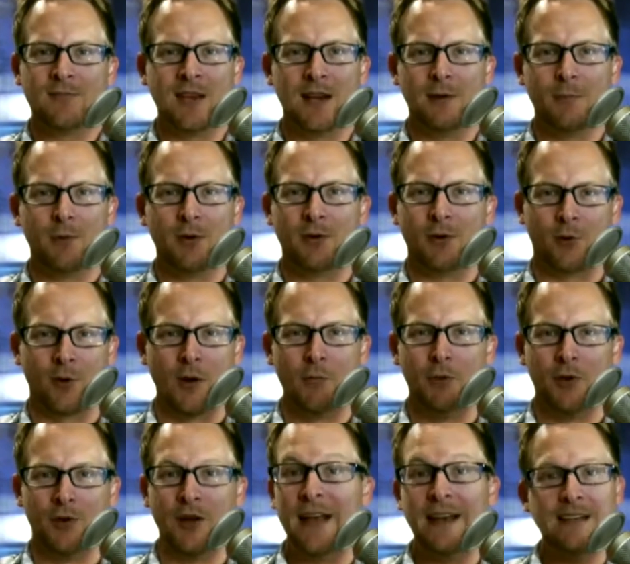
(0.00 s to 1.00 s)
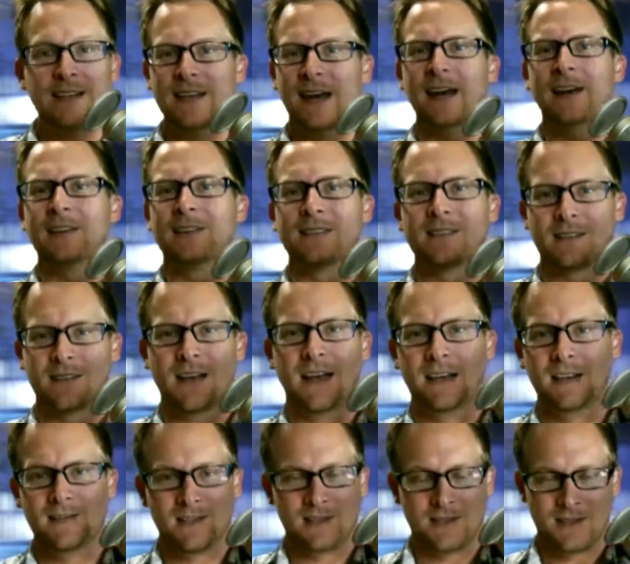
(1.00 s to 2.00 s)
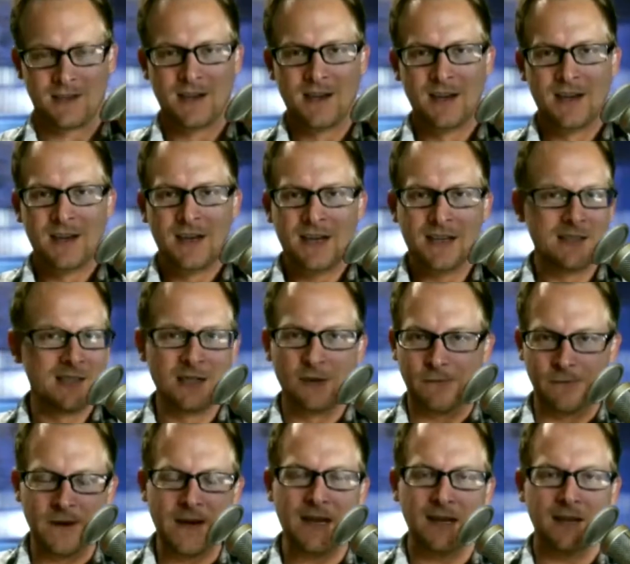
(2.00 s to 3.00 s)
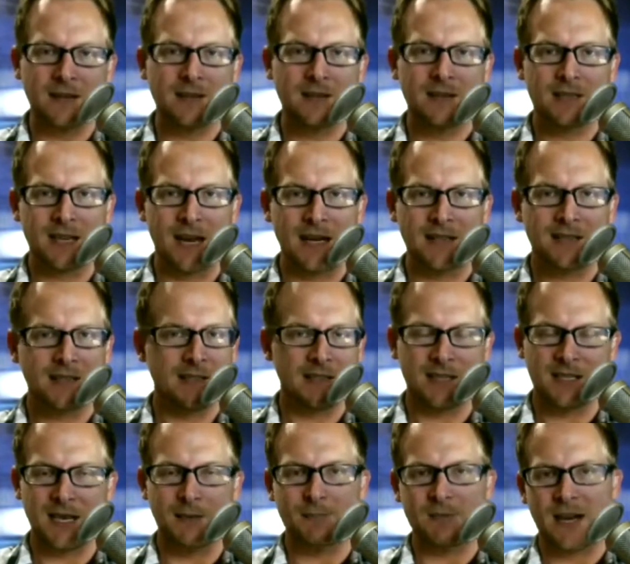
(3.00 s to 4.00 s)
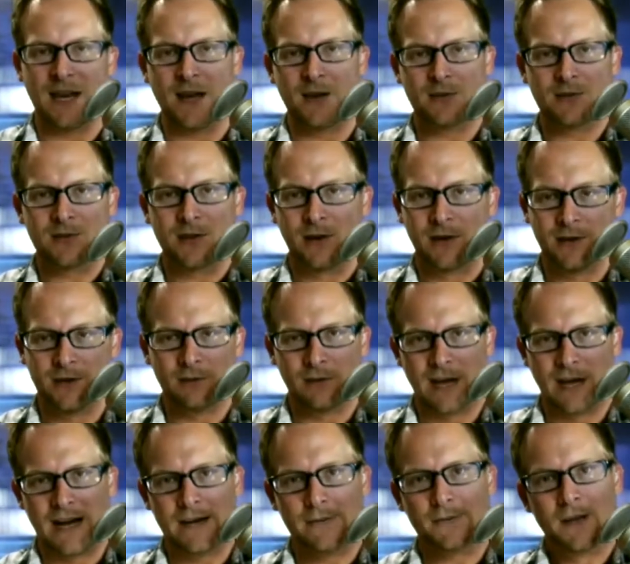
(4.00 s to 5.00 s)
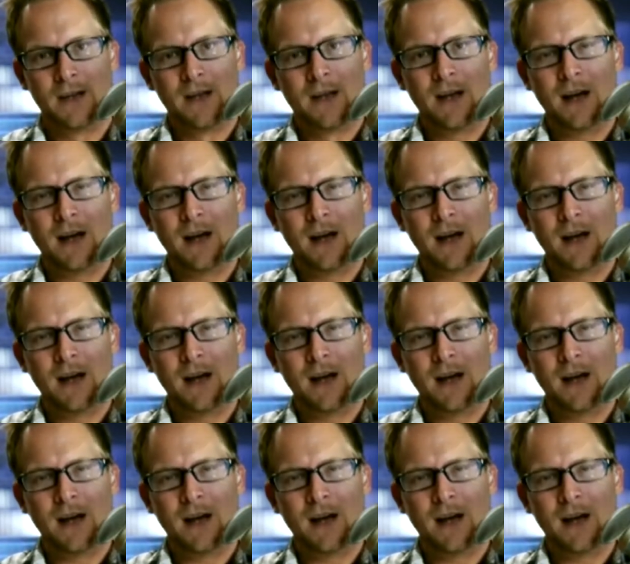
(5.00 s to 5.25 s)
get him to crumble, and he does. And he just is defeated and decides to skip town, start a new life.